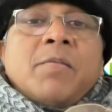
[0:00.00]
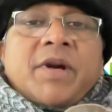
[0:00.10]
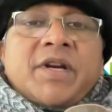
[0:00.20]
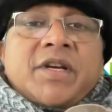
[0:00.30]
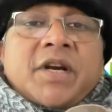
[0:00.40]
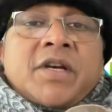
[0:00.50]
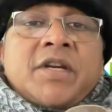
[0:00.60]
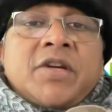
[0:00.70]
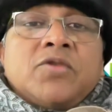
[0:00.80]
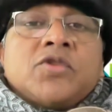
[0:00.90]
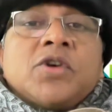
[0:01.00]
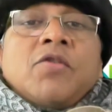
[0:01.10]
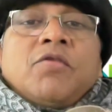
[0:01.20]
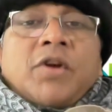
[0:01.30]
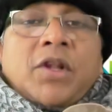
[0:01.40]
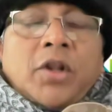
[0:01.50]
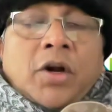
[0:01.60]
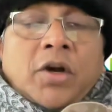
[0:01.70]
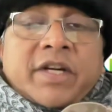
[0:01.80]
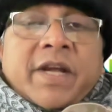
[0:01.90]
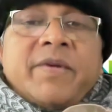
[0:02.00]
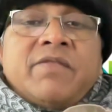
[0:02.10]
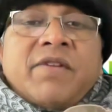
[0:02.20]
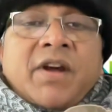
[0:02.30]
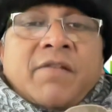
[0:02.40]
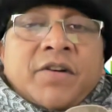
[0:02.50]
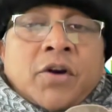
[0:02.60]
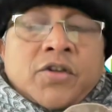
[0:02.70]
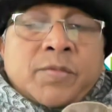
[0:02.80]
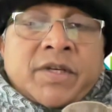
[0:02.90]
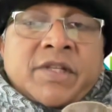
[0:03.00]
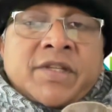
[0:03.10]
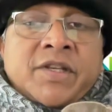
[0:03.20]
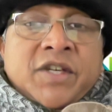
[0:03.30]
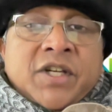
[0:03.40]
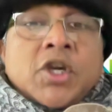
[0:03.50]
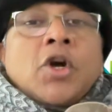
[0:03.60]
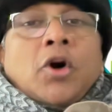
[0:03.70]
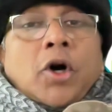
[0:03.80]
but it continues for a long time even after hospital discharge.